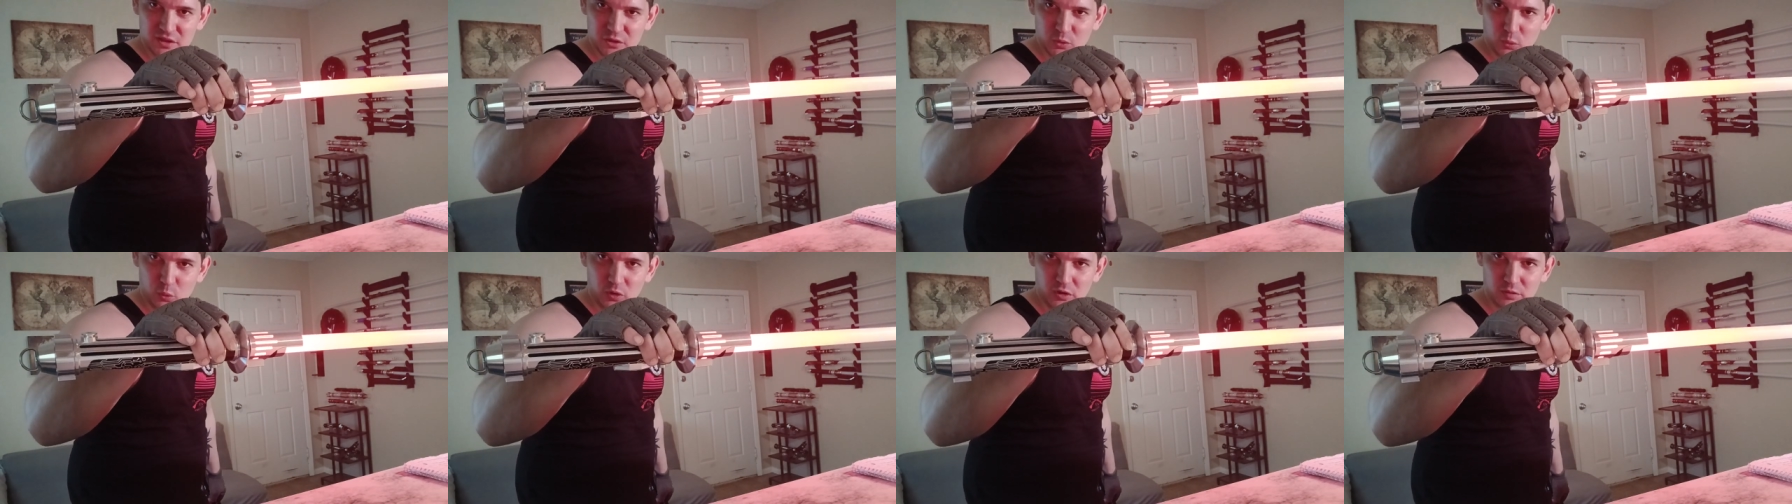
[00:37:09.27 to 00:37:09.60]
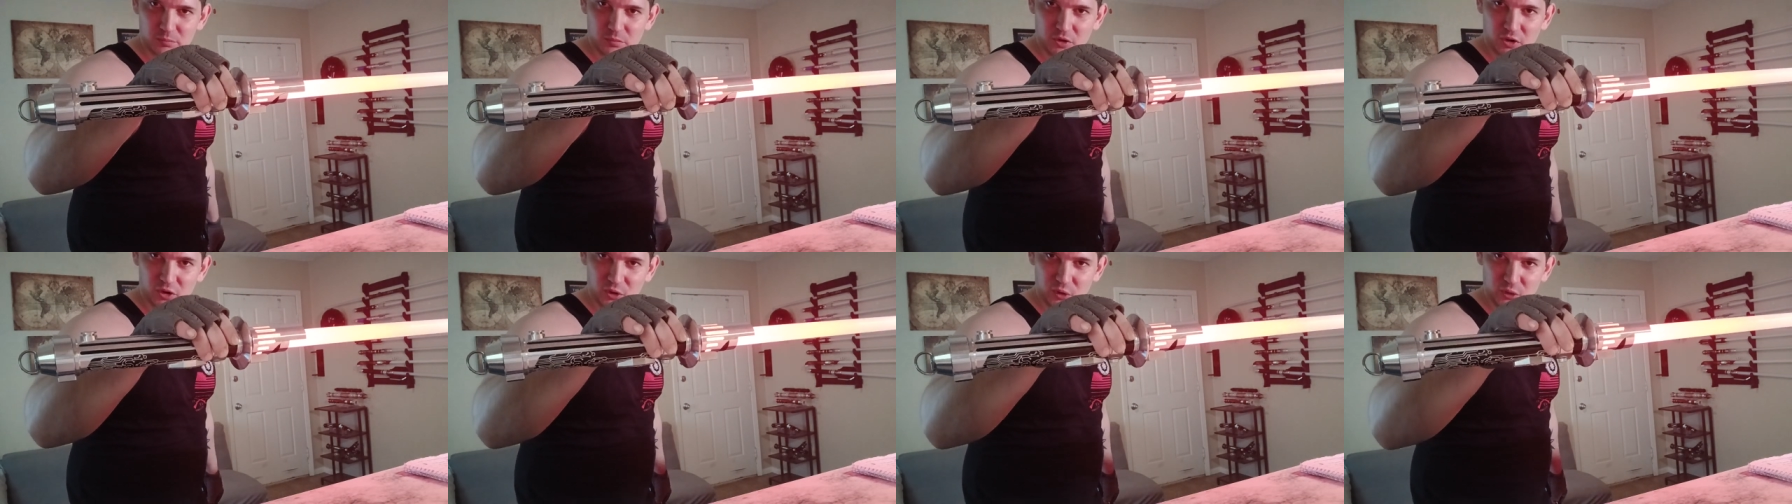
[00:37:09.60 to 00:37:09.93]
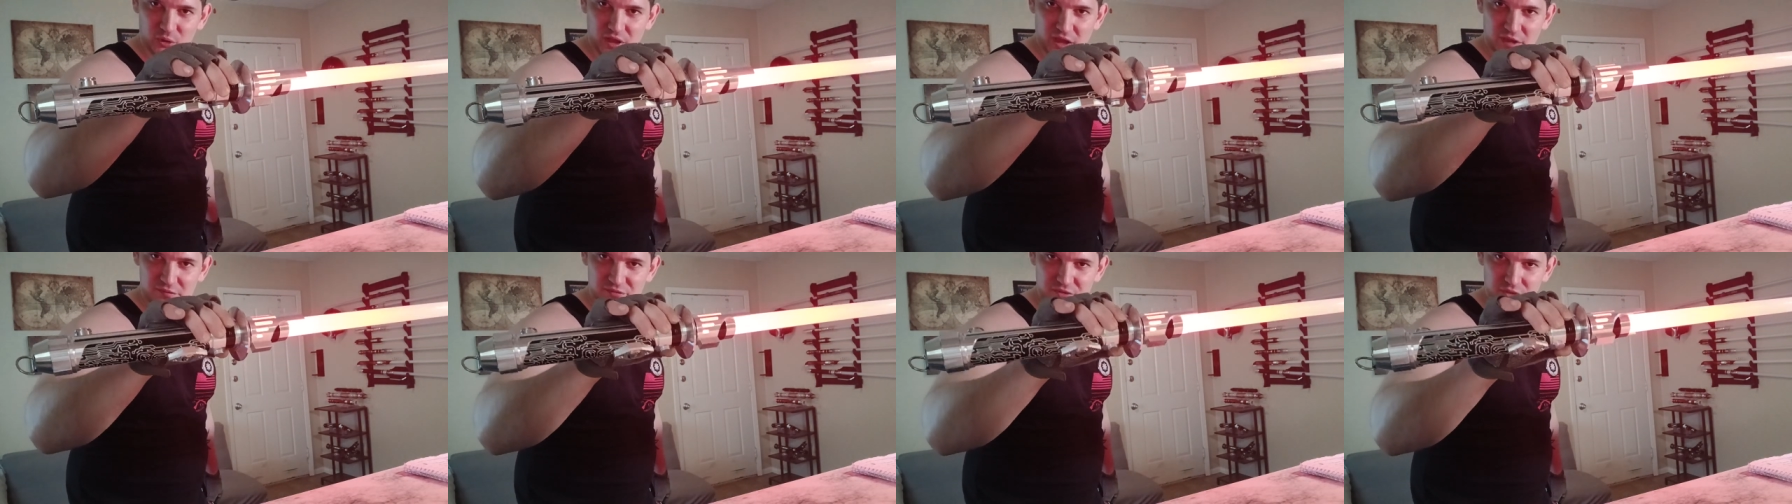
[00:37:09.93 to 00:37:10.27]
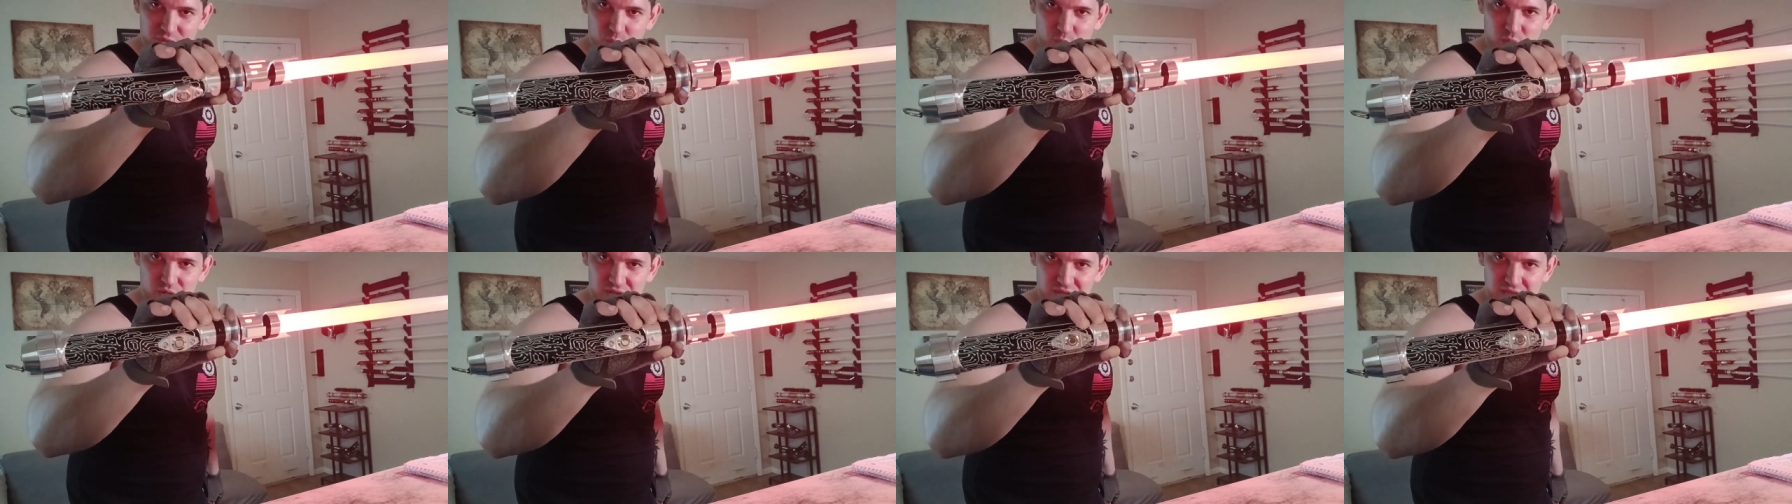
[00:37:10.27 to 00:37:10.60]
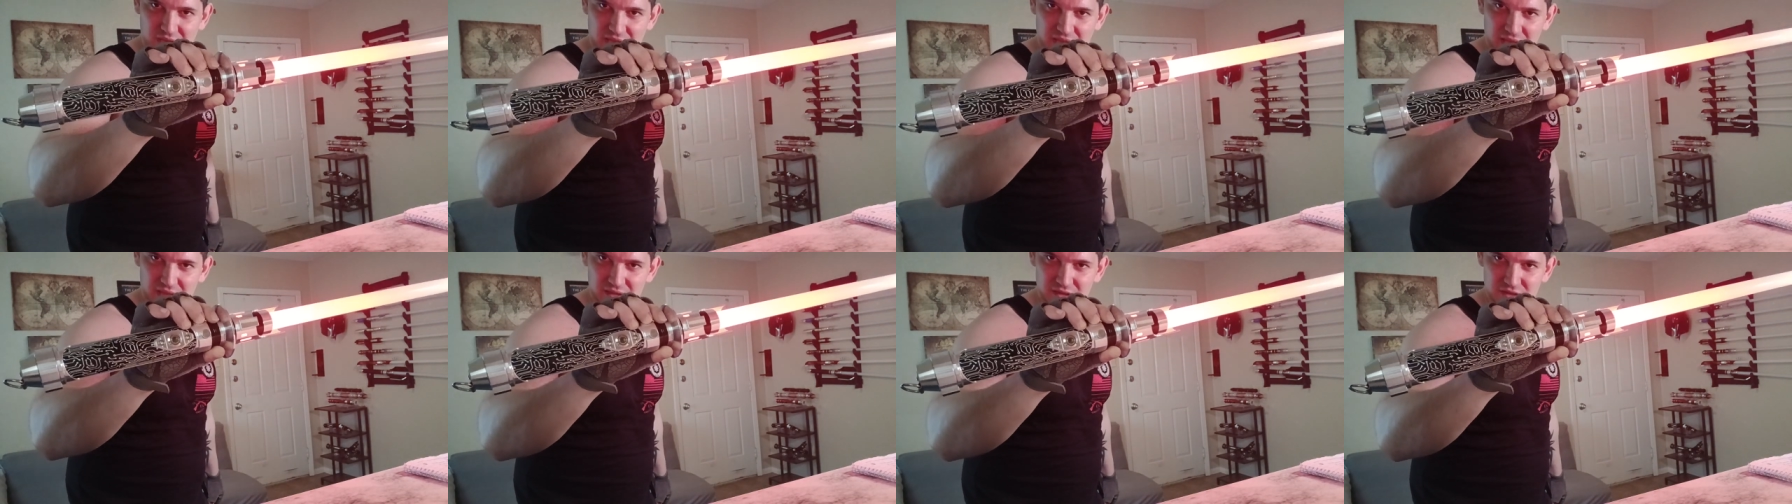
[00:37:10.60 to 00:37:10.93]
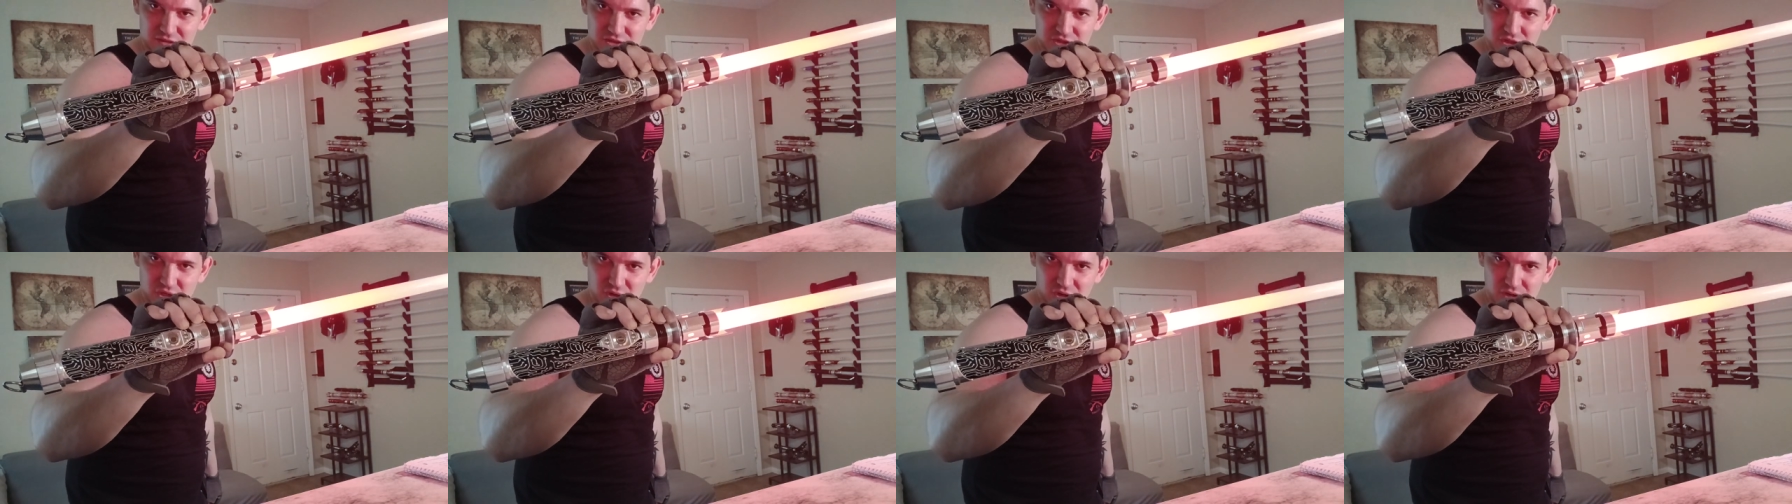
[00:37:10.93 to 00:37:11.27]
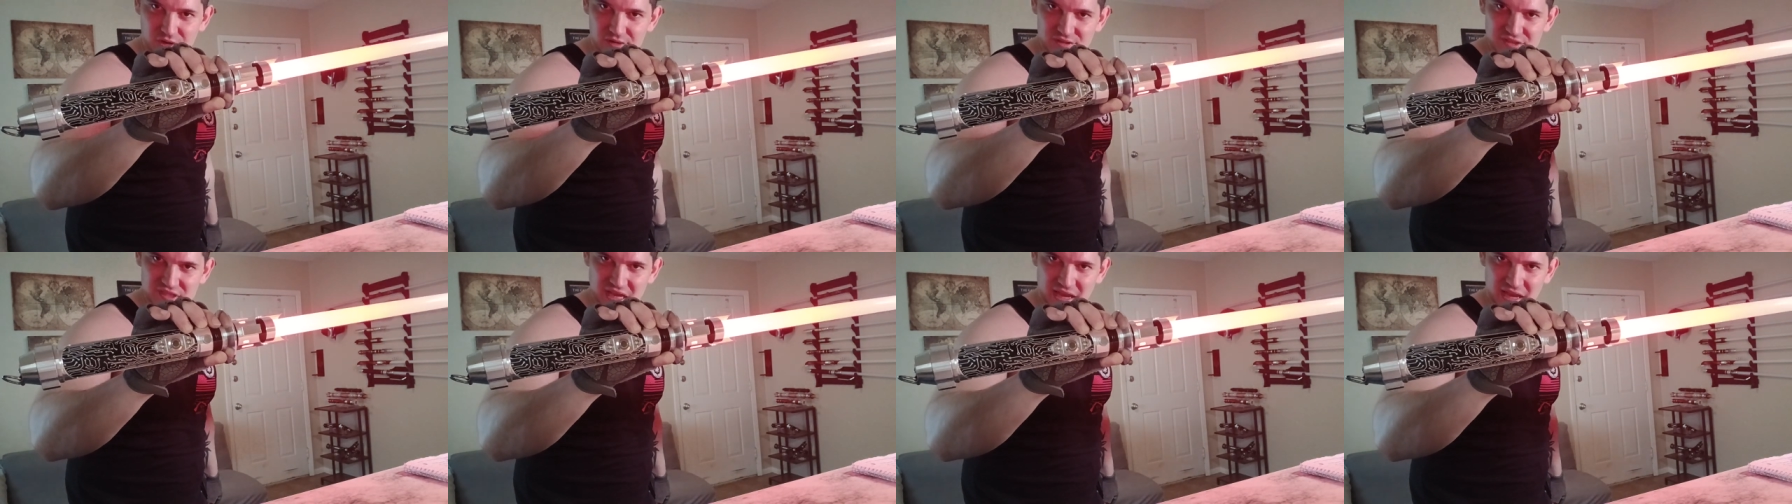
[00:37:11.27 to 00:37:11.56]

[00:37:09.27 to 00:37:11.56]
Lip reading: the one modeled after the one Kanan Jarrus